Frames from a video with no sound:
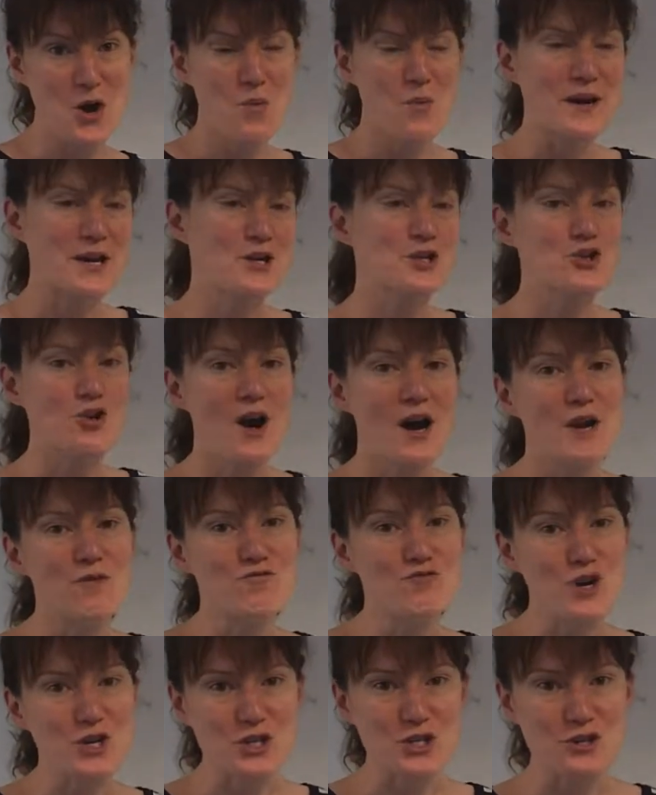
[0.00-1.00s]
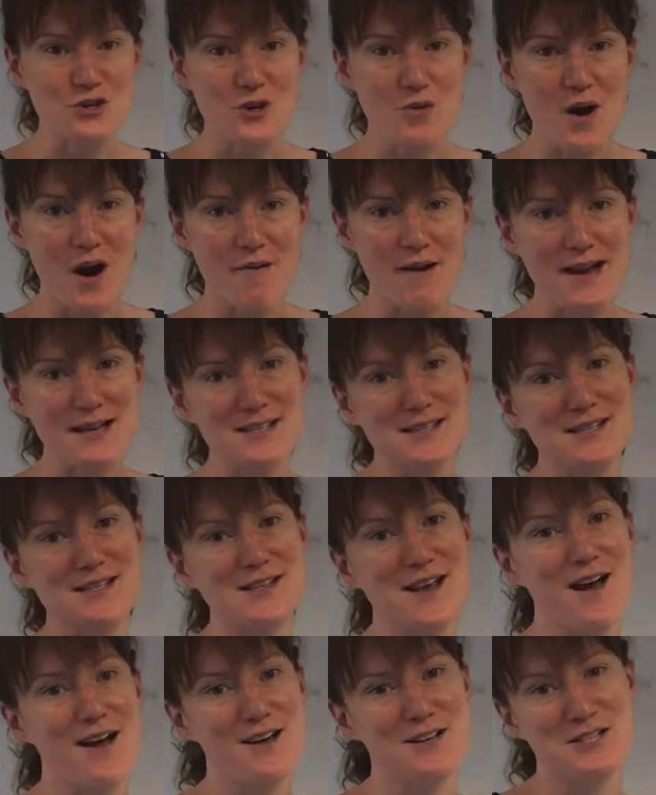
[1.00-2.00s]
we can try and rush through our
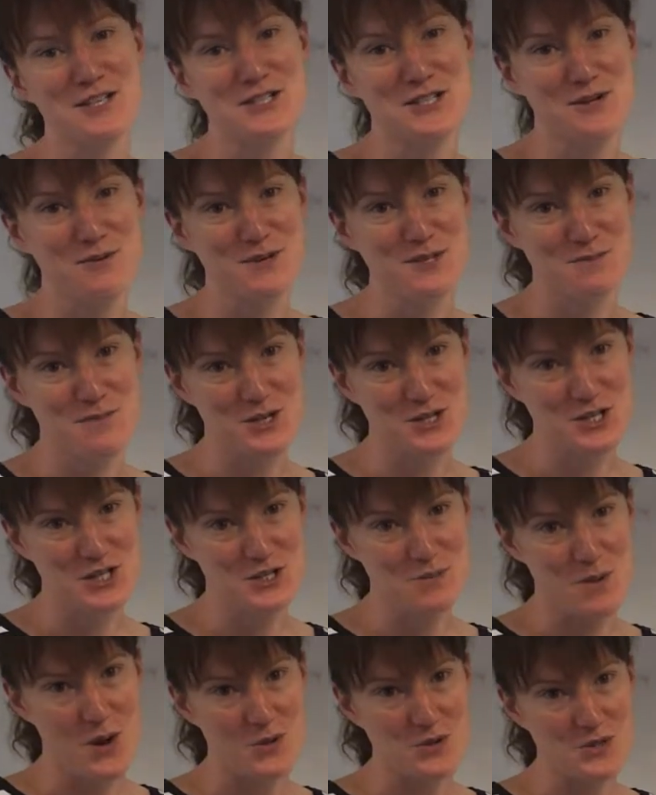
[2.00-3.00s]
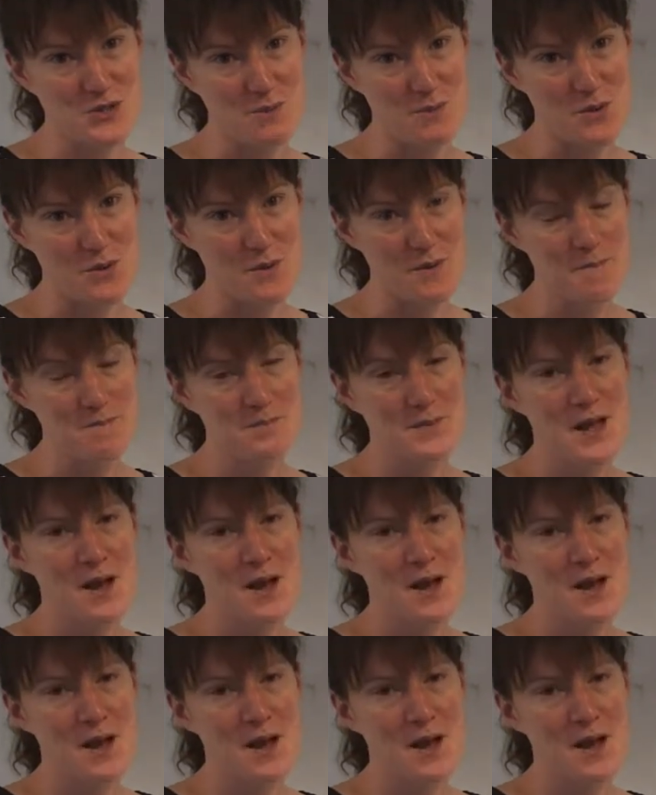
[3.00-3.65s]
exercise and do as much as possible.